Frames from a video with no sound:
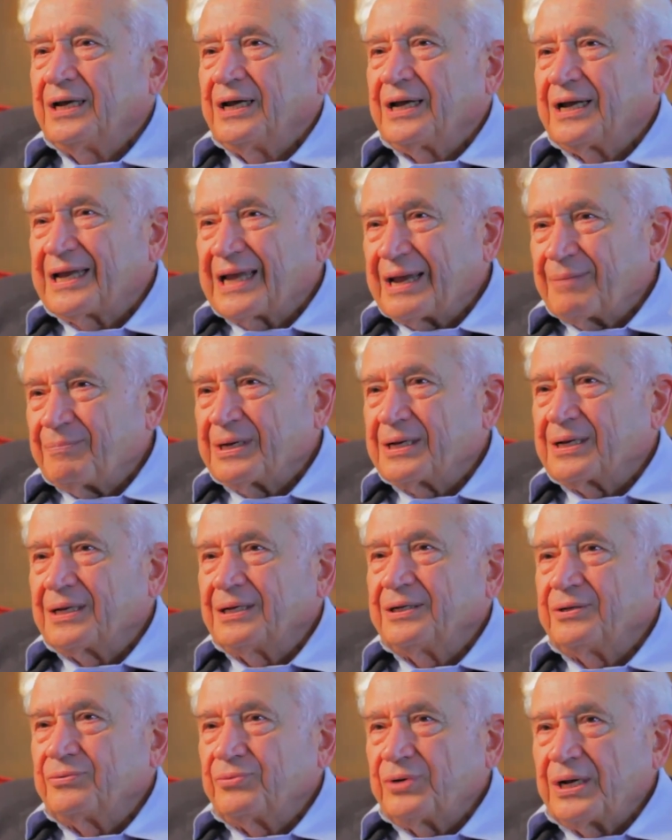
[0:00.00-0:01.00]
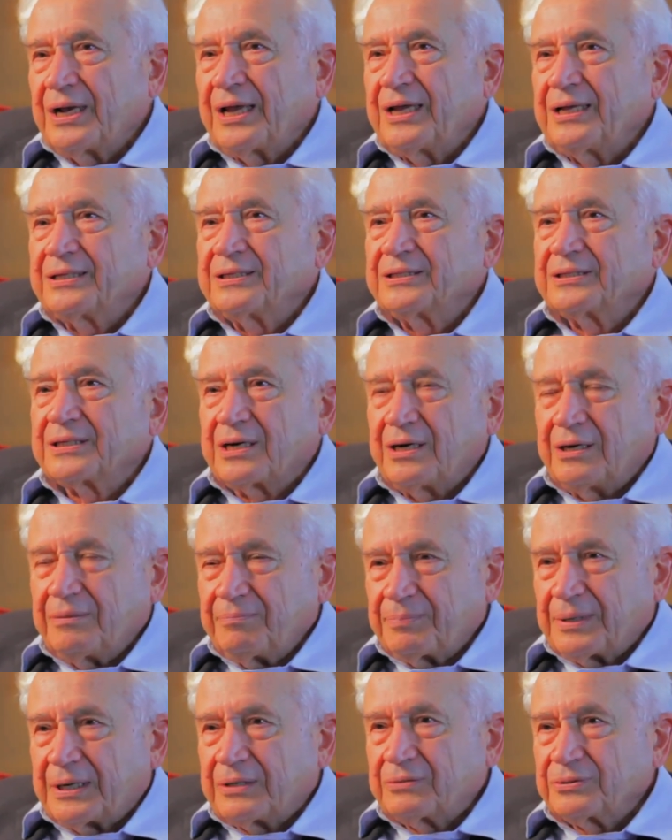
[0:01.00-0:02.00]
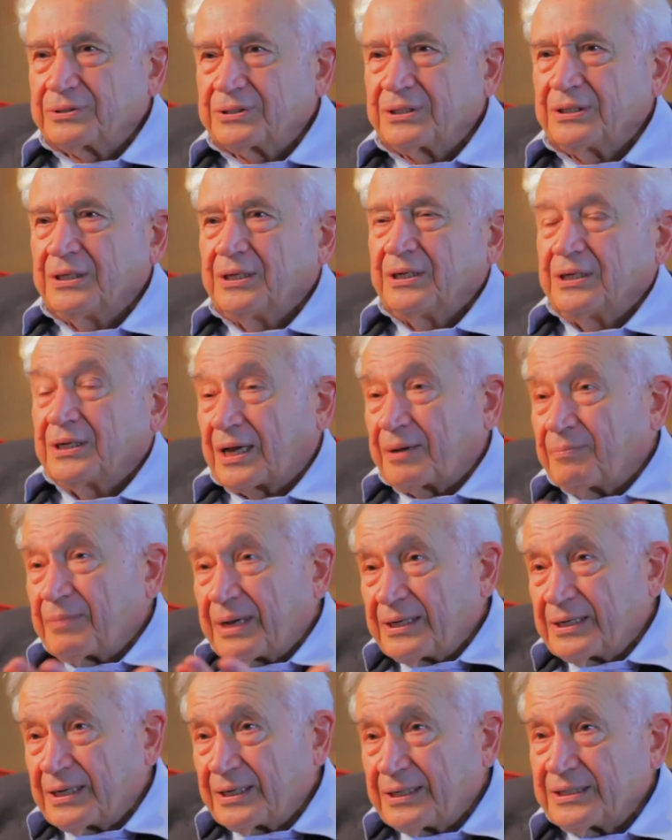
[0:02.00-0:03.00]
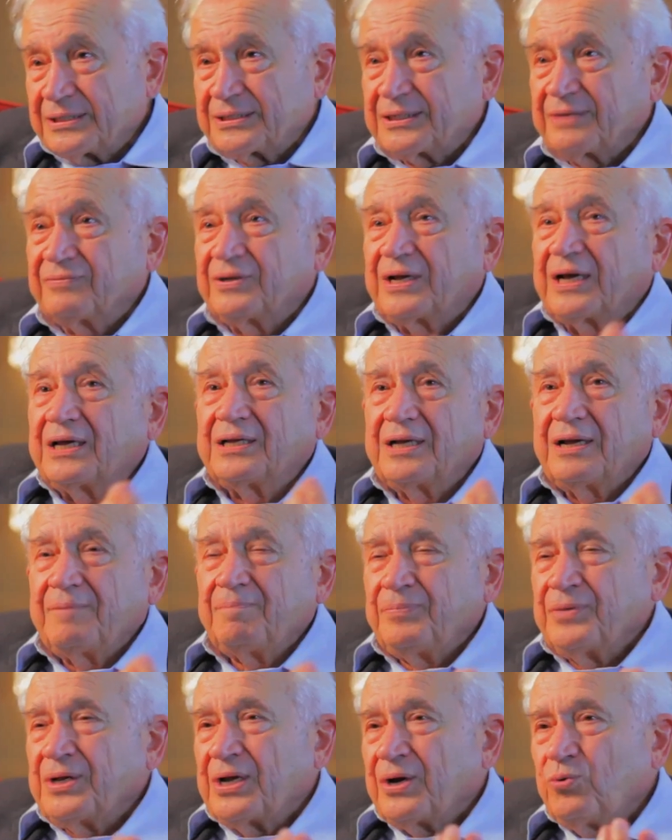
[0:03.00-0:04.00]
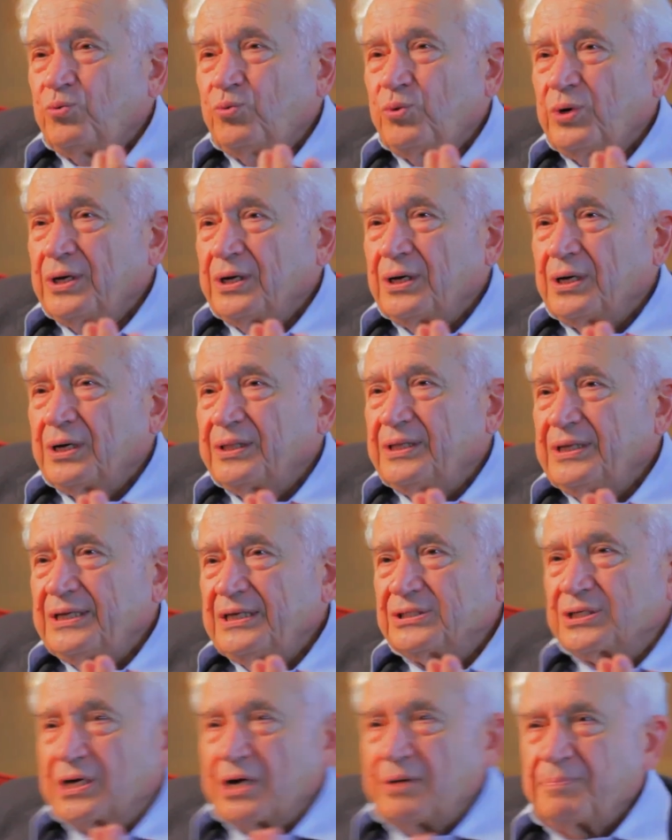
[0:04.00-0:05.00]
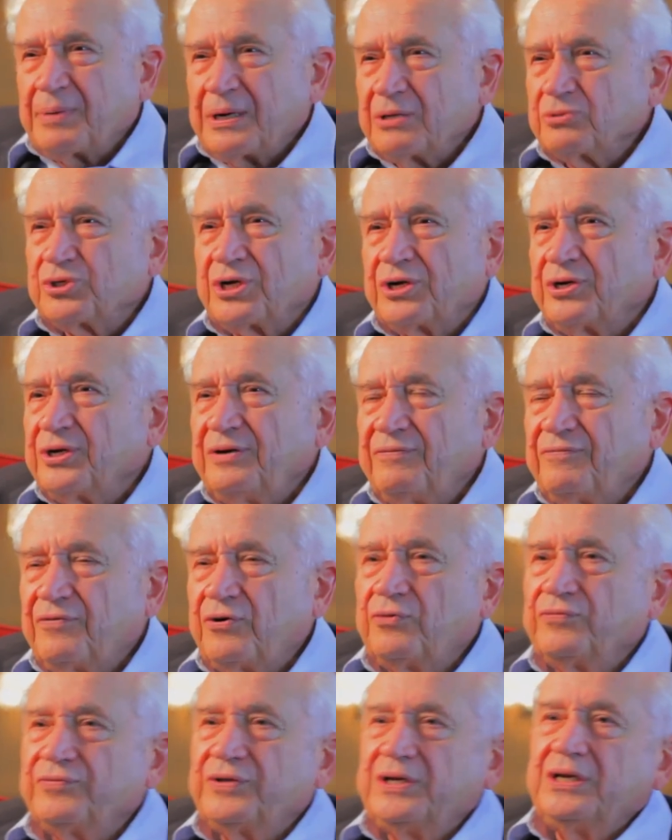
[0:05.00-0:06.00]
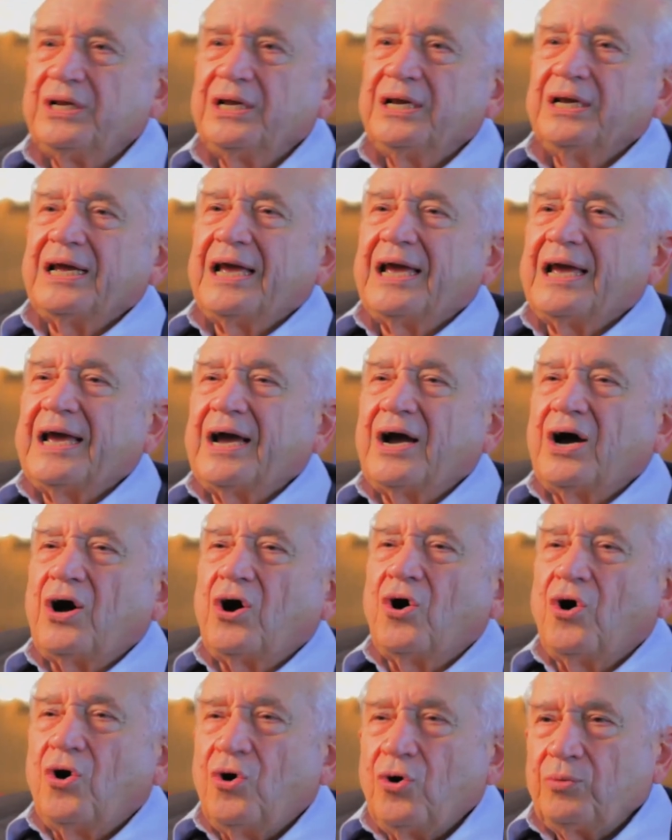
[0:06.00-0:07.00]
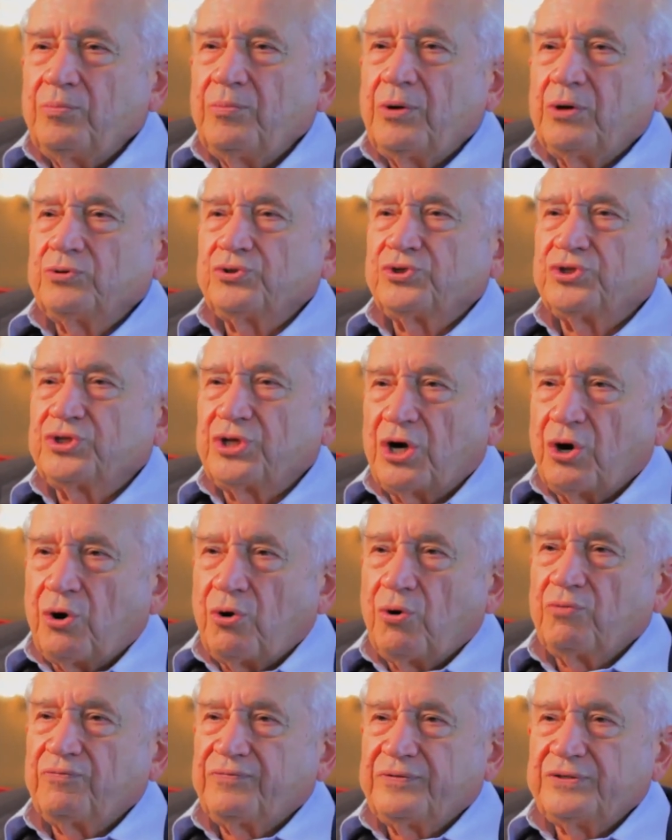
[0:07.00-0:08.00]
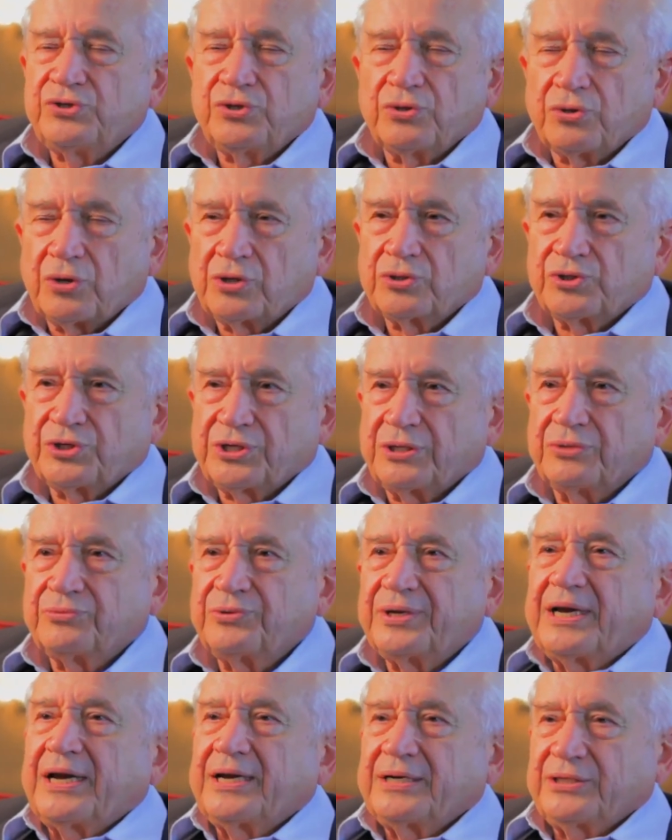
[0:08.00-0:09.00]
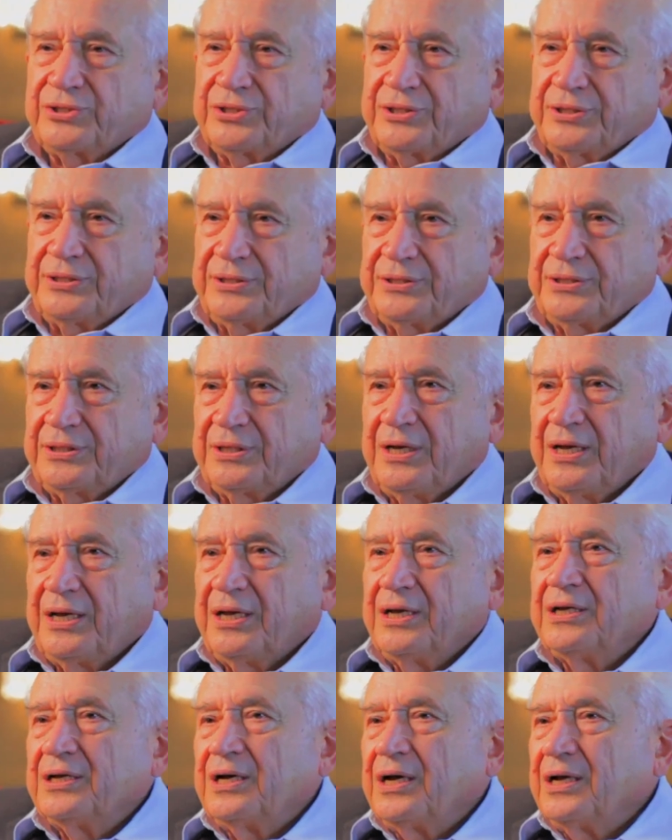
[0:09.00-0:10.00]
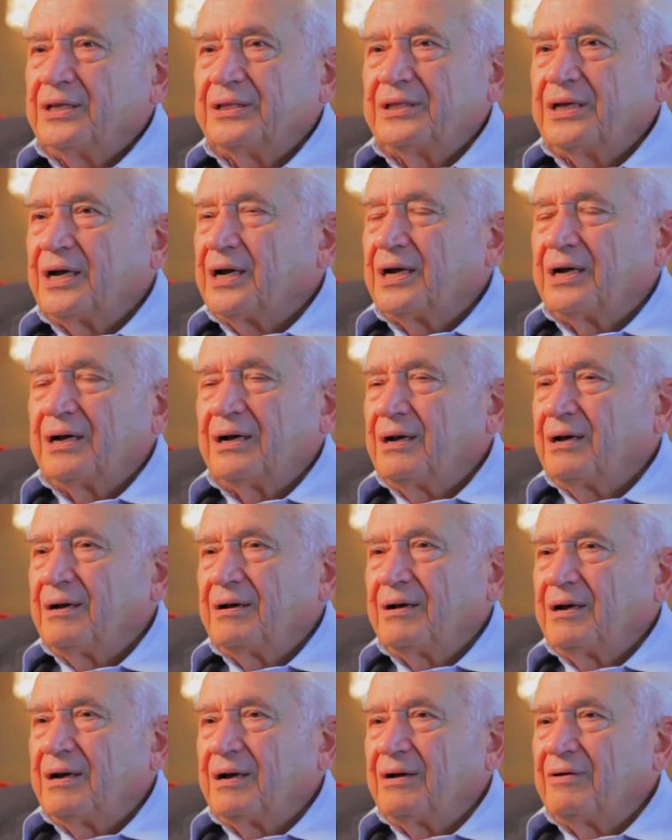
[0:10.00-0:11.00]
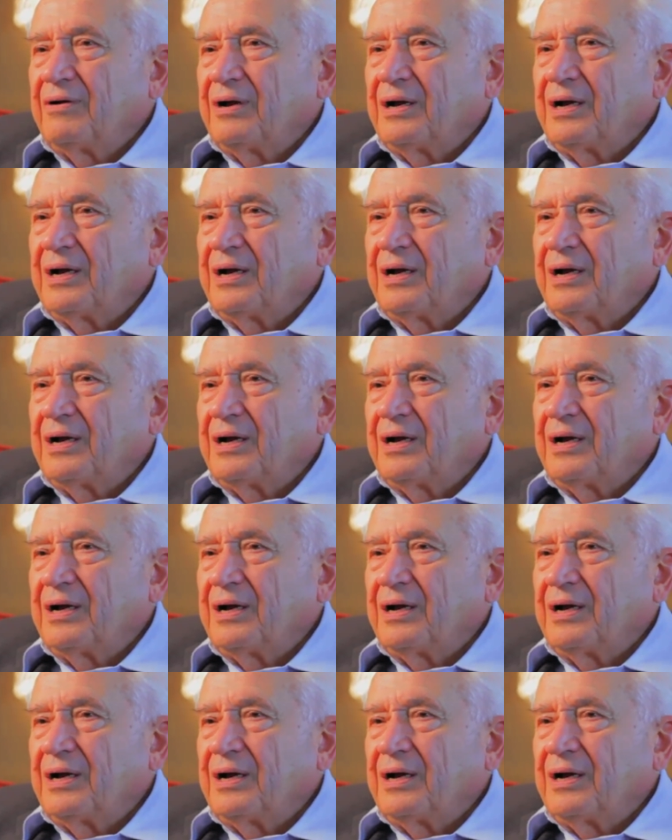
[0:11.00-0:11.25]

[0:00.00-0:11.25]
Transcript: chemically related compounds, I made a list of that, we, uh, these compounds are involved in almost all physiological reactions. There are uh,